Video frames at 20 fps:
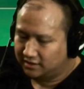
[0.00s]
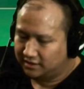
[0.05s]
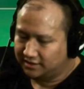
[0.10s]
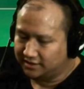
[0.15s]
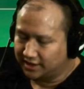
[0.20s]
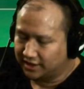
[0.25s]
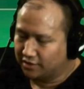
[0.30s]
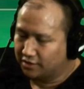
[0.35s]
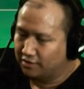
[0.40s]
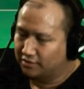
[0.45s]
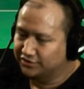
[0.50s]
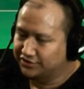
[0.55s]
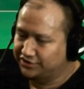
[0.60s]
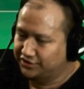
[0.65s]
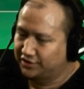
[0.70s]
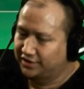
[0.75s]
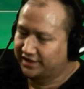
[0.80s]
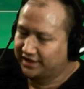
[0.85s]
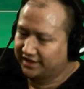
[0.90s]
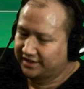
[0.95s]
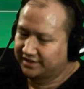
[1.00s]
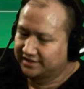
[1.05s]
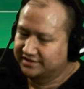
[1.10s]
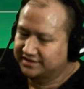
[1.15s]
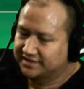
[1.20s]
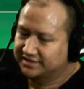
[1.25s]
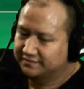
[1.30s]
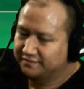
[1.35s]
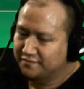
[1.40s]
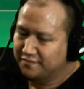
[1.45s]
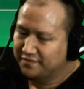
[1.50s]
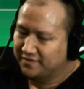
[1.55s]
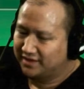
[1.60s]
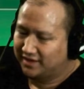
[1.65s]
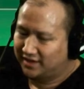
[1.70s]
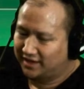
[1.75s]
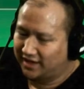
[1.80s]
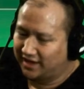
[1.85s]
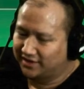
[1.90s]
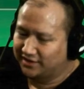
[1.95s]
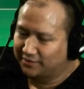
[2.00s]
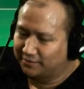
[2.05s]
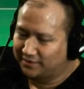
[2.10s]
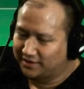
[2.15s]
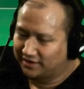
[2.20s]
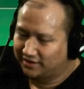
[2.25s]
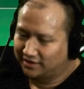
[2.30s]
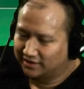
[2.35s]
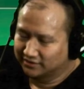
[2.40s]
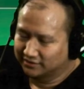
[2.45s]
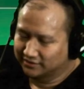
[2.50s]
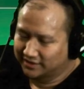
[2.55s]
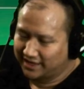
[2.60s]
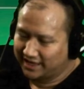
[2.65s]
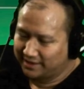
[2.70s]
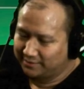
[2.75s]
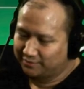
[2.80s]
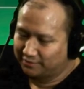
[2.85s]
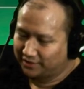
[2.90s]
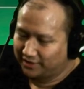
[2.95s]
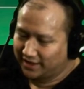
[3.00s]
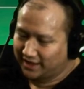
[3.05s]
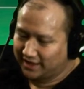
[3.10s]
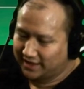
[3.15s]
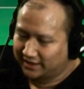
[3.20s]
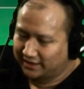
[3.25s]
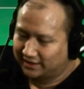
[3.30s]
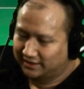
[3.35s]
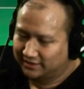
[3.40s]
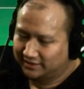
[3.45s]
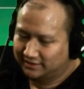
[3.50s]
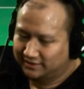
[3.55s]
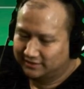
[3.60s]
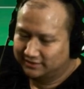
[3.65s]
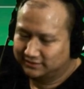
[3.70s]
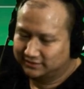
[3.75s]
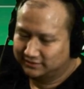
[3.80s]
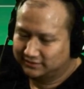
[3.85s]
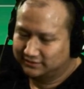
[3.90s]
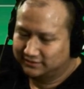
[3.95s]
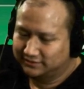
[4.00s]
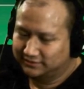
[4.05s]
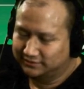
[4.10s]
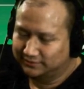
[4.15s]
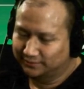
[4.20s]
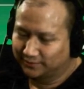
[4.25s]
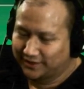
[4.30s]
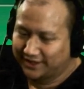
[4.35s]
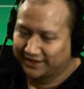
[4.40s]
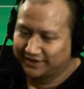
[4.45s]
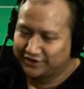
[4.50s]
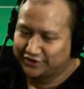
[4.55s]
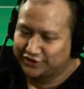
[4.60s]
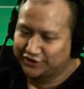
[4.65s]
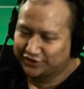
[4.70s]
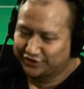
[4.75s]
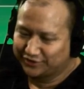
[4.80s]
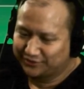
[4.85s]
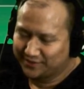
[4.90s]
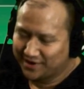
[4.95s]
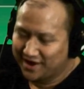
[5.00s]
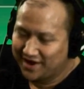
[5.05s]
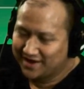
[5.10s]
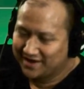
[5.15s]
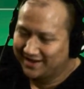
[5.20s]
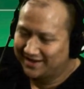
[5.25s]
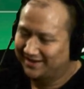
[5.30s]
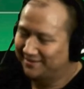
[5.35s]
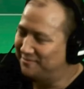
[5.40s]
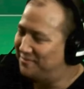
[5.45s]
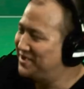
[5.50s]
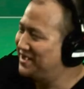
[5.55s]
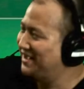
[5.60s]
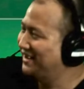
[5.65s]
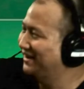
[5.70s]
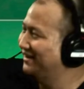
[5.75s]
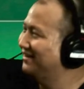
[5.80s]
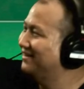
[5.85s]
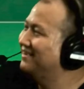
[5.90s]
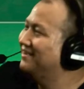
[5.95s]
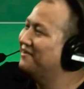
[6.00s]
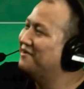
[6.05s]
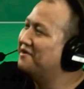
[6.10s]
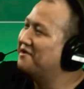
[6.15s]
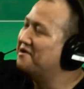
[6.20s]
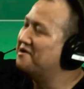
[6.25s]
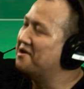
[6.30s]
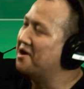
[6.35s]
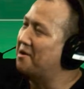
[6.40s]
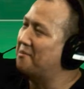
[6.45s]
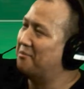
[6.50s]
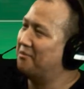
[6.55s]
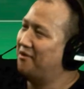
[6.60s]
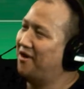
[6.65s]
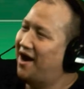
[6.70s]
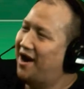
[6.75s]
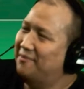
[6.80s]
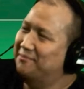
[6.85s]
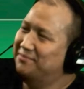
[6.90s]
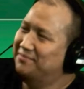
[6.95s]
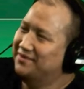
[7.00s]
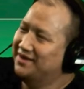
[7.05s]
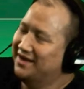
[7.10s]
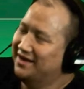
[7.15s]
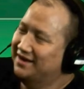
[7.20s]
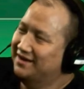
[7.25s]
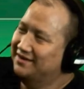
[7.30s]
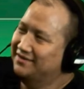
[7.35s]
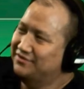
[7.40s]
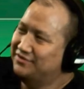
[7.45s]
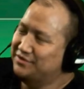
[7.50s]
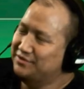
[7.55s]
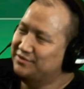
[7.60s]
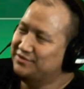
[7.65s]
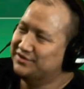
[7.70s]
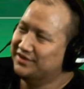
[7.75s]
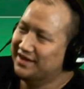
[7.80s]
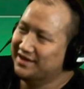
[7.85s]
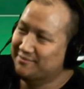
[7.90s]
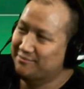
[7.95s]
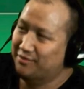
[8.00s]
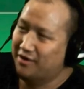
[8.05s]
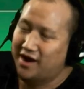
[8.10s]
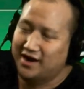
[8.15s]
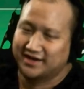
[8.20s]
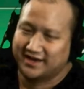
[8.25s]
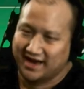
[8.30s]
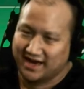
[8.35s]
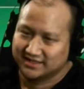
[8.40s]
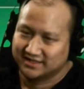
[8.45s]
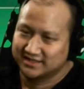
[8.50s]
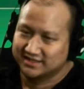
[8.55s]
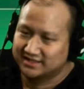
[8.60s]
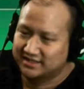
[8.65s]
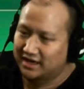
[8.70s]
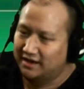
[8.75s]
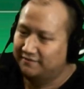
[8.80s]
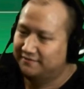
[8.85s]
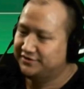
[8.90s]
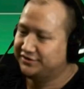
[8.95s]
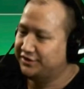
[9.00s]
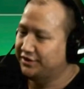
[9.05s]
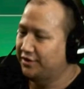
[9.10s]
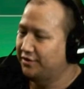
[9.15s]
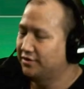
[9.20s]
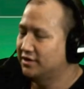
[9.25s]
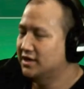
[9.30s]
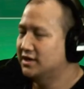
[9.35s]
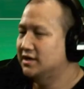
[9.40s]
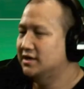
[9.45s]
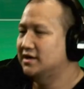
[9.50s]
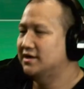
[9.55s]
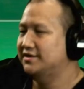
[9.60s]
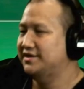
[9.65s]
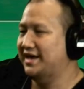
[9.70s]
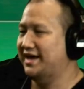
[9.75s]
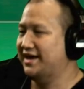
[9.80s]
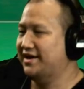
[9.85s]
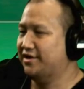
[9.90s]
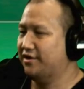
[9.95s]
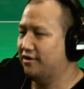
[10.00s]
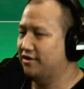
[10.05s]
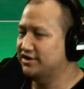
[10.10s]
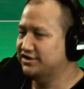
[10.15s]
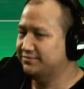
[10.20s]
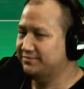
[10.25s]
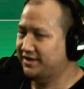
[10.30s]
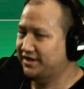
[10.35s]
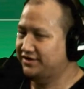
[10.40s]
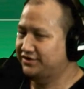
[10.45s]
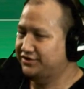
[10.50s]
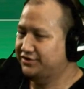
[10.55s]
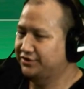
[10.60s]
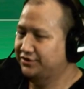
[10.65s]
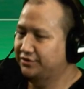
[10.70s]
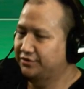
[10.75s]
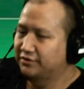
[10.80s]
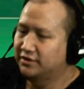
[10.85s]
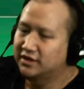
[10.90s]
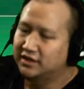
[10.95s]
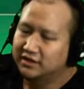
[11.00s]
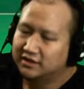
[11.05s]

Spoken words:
Nicole Juergens and the real Uncle Abe were like, Wayne, you should beat a prop and do like broadcasts and stuff. So they encouraged me to